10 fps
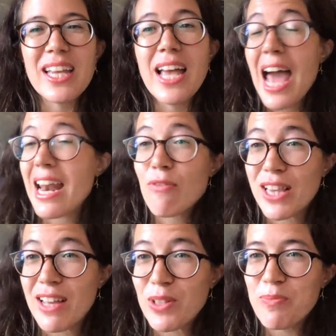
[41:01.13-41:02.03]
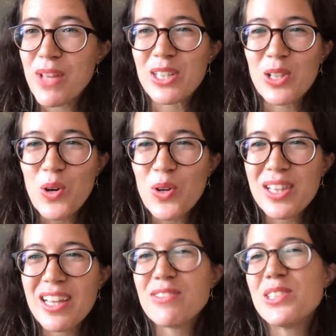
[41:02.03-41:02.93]
really at every level at the
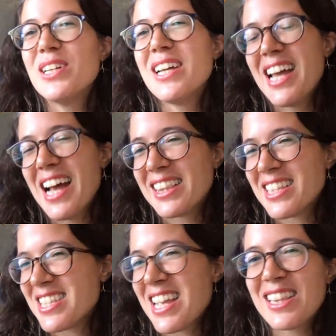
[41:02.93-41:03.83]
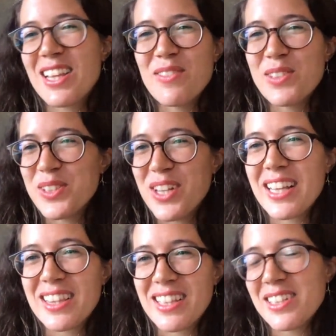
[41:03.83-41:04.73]
local level at the state level
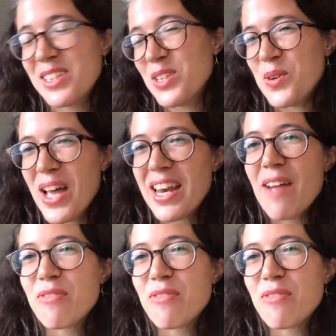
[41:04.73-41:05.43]
at the you know at